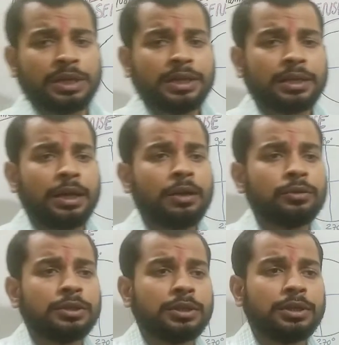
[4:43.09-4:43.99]
like how
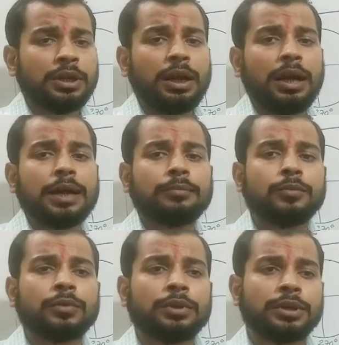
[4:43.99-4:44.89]
the
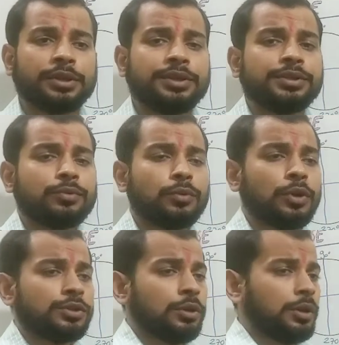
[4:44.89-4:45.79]
arm wrist
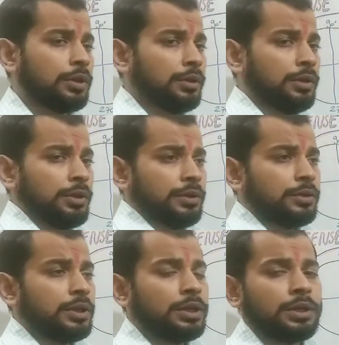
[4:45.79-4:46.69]
watch or
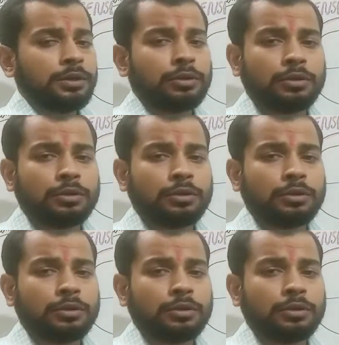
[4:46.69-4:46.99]
the